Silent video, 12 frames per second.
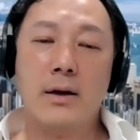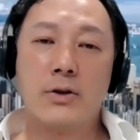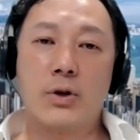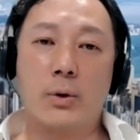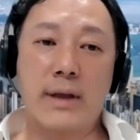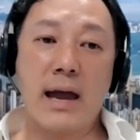
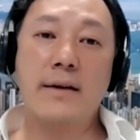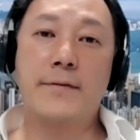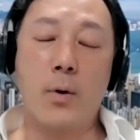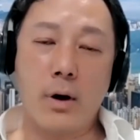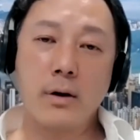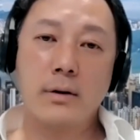So
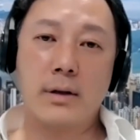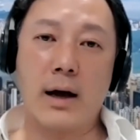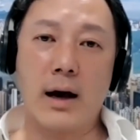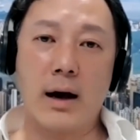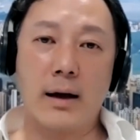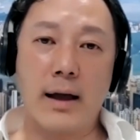therefore,
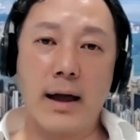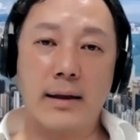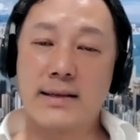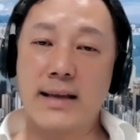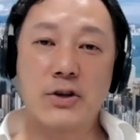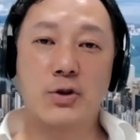
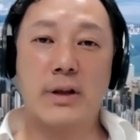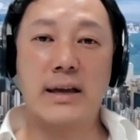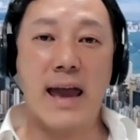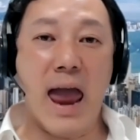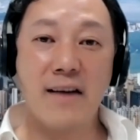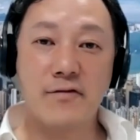
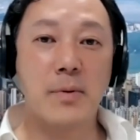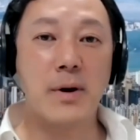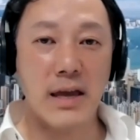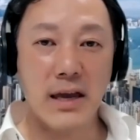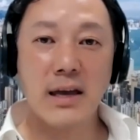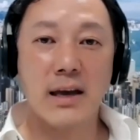essentially
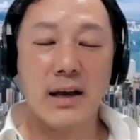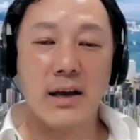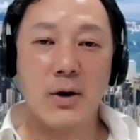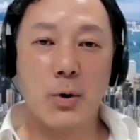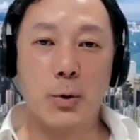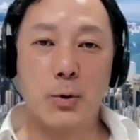everybody
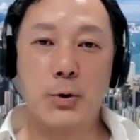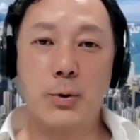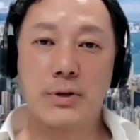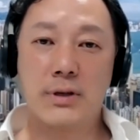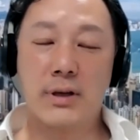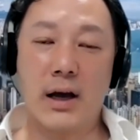who
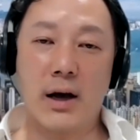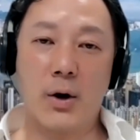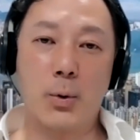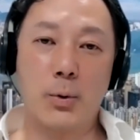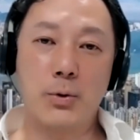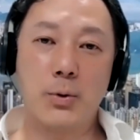uses
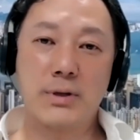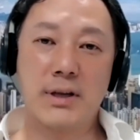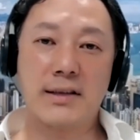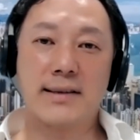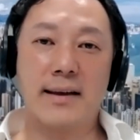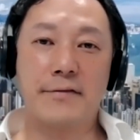
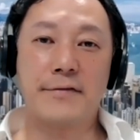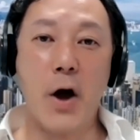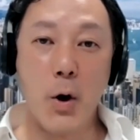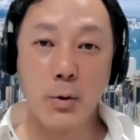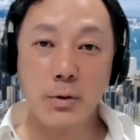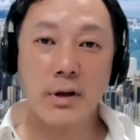a
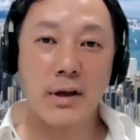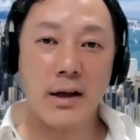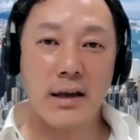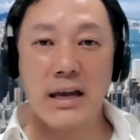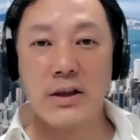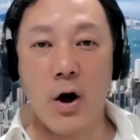phone
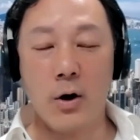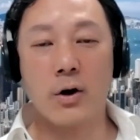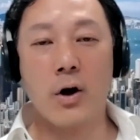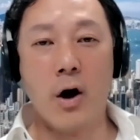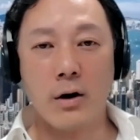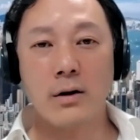in Hong
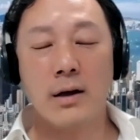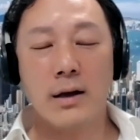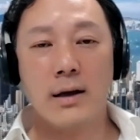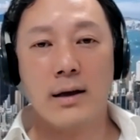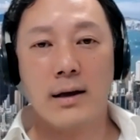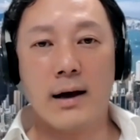Kong,
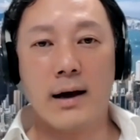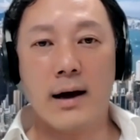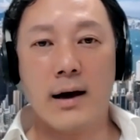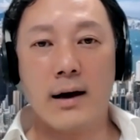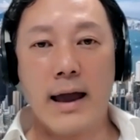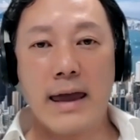
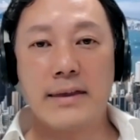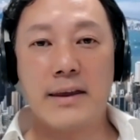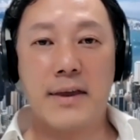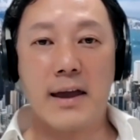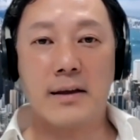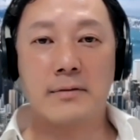
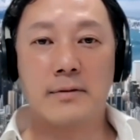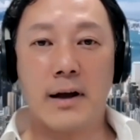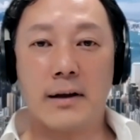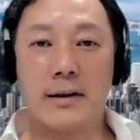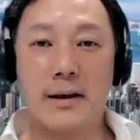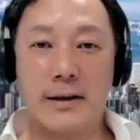anything
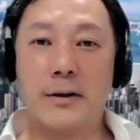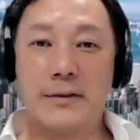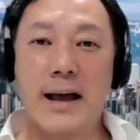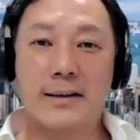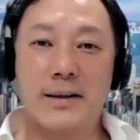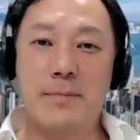
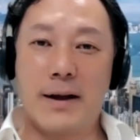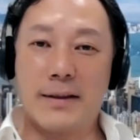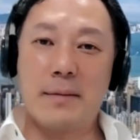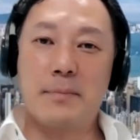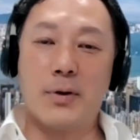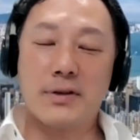conducted by
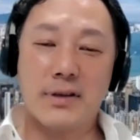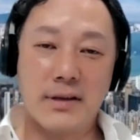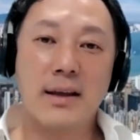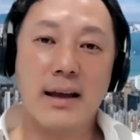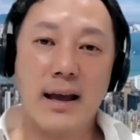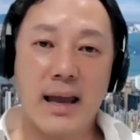that
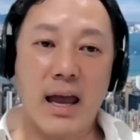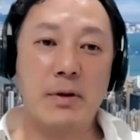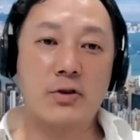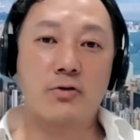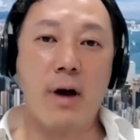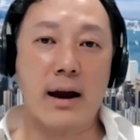person can
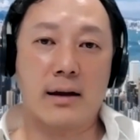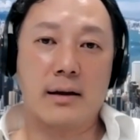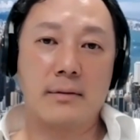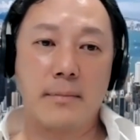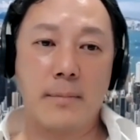be tracked.